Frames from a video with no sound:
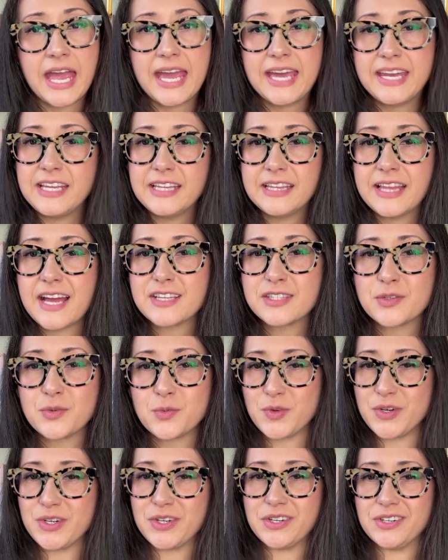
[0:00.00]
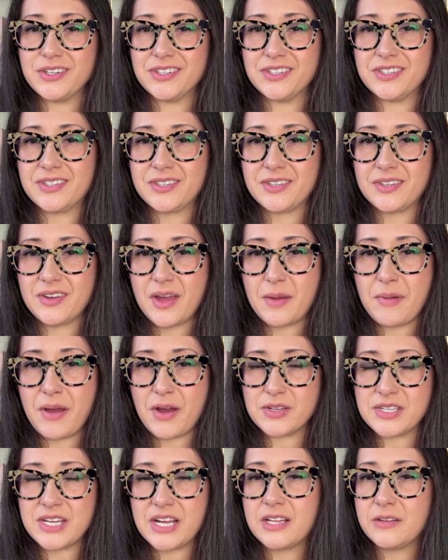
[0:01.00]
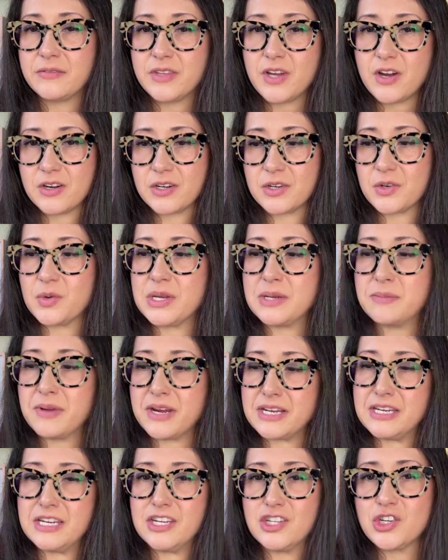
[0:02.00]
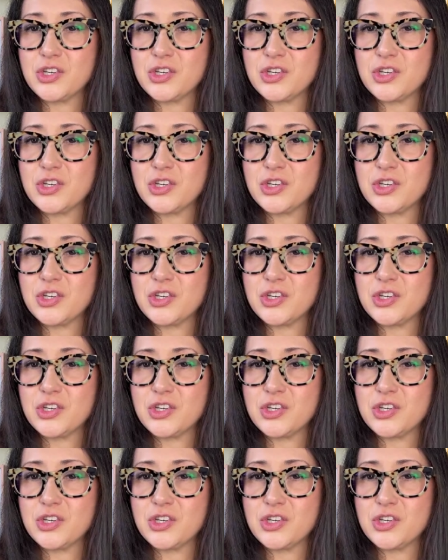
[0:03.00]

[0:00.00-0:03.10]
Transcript: Any last words about Tale of the Heart Queen by Nisha